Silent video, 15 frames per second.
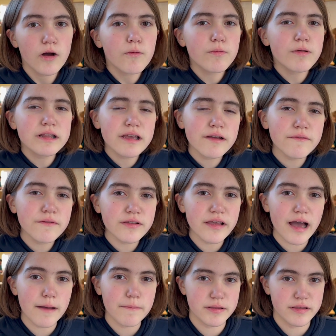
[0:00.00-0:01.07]
whatever has
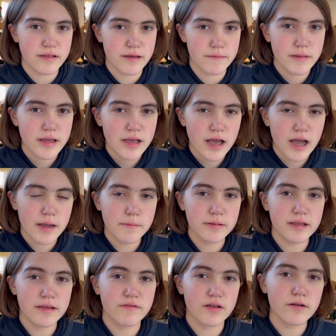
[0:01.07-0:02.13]
happened to them, I
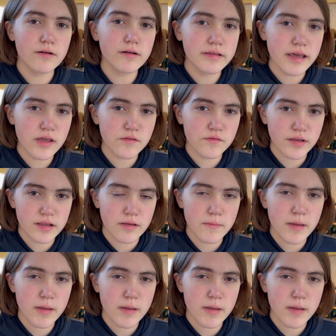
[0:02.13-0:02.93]
believe the cold case victim